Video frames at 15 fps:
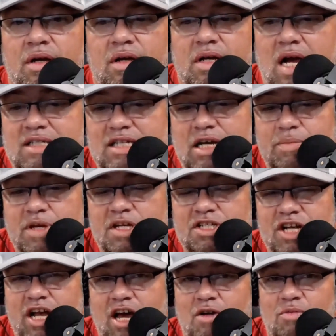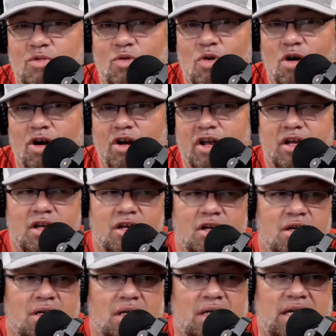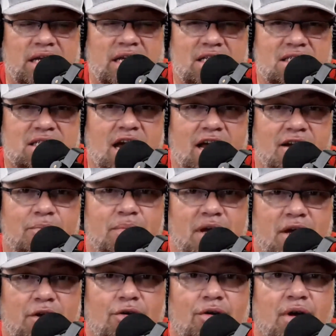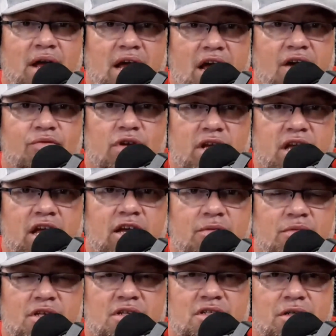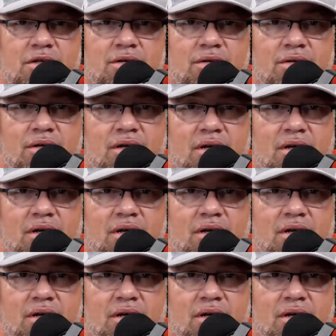Guys like PJ Adebawore, he's gotten better every game this year.